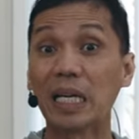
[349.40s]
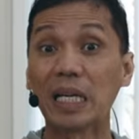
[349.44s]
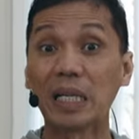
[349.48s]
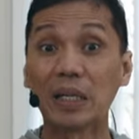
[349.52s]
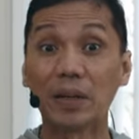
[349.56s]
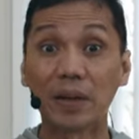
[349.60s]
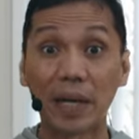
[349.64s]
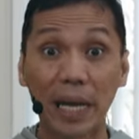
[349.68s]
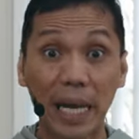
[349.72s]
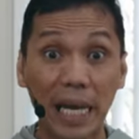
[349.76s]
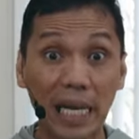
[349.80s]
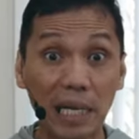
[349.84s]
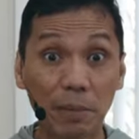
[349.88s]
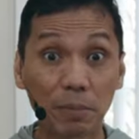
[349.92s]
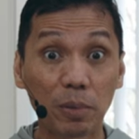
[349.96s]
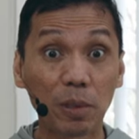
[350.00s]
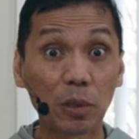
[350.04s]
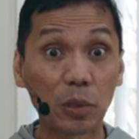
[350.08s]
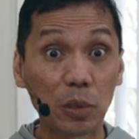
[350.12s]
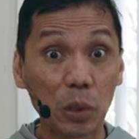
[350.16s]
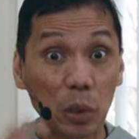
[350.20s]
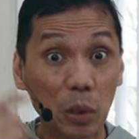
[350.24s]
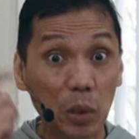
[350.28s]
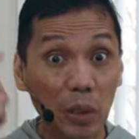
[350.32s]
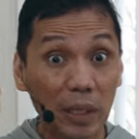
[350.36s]
you're able
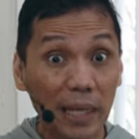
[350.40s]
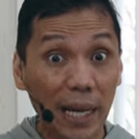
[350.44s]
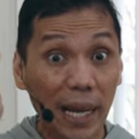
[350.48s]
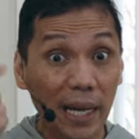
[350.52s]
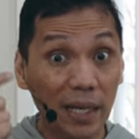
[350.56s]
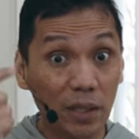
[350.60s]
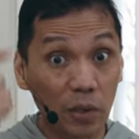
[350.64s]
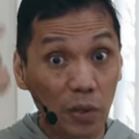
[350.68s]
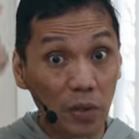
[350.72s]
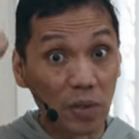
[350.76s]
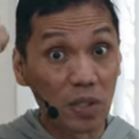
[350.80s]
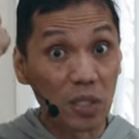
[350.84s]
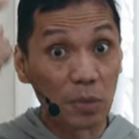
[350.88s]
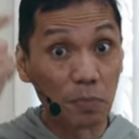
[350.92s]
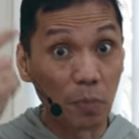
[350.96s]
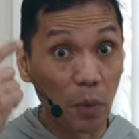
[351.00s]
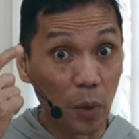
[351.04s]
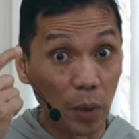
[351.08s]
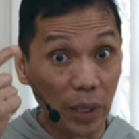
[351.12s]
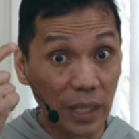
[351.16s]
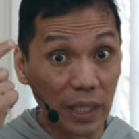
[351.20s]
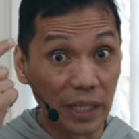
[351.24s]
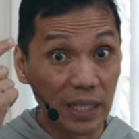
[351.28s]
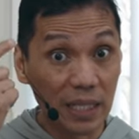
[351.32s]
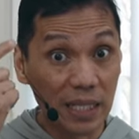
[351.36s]
to connect those
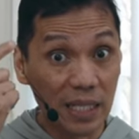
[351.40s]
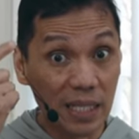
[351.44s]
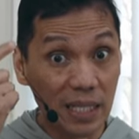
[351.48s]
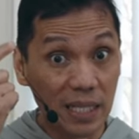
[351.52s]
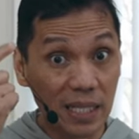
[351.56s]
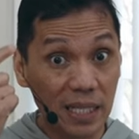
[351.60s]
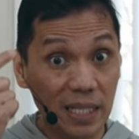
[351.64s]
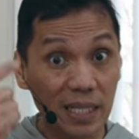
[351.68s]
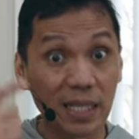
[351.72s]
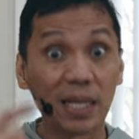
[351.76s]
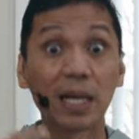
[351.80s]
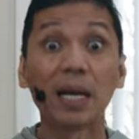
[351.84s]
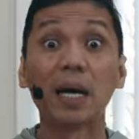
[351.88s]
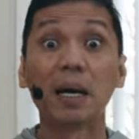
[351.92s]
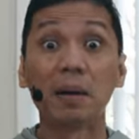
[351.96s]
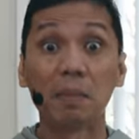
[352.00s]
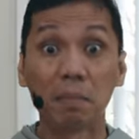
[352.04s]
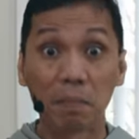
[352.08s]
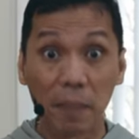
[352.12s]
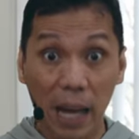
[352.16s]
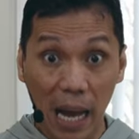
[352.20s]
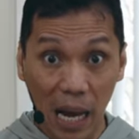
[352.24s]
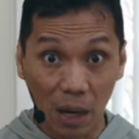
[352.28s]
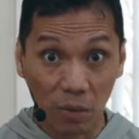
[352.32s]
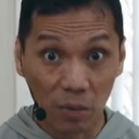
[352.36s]
points
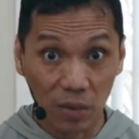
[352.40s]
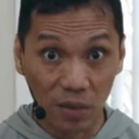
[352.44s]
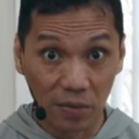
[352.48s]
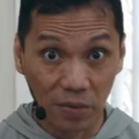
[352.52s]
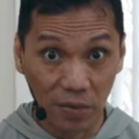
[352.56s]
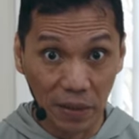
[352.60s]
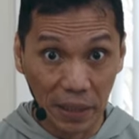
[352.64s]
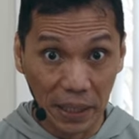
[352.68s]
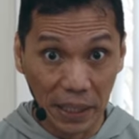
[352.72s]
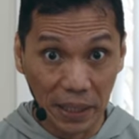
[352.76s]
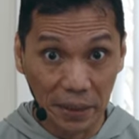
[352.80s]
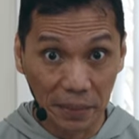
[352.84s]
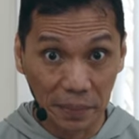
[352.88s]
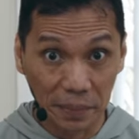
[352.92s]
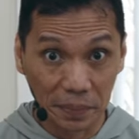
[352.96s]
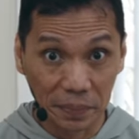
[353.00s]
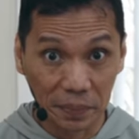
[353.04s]
powerfully.